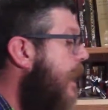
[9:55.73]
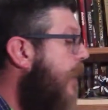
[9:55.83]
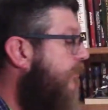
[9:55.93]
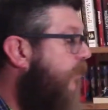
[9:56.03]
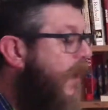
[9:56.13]

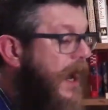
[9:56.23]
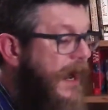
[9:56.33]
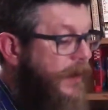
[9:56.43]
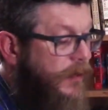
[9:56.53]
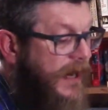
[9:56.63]
of
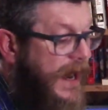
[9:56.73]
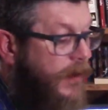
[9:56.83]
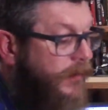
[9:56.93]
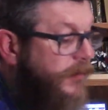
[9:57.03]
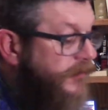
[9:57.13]
why or
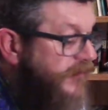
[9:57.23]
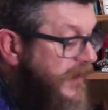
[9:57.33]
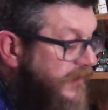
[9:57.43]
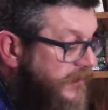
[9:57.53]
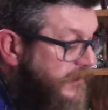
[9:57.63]
how those
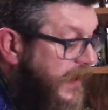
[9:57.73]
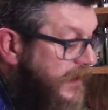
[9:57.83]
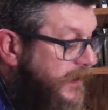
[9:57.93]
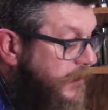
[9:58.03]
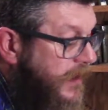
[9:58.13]
things
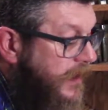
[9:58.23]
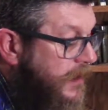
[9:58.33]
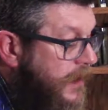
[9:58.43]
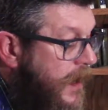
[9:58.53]
affected me.